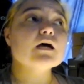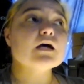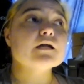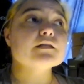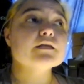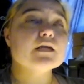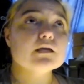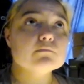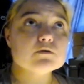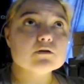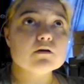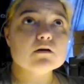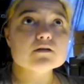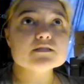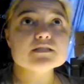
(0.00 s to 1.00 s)
had came
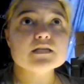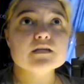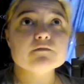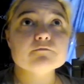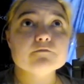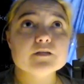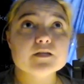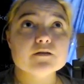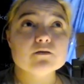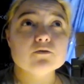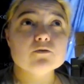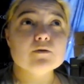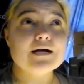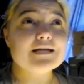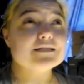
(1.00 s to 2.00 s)
across a
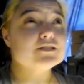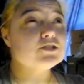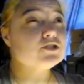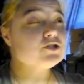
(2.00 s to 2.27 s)
video, I